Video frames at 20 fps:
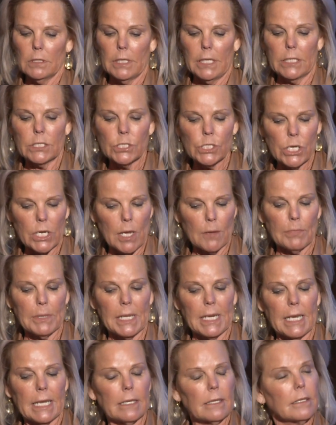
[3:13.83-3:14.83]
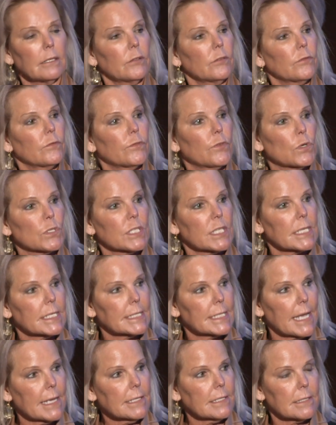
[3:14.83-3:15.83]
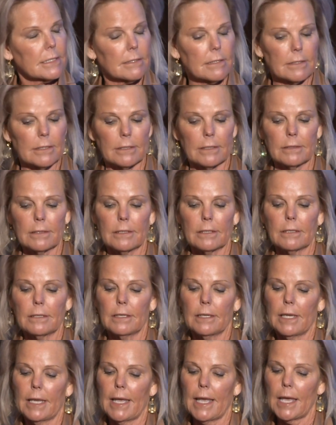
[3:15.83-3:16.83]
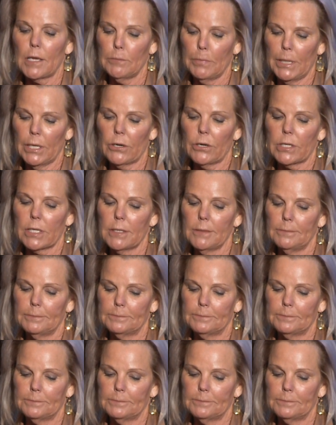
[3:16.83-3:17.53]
in championing for success and parity.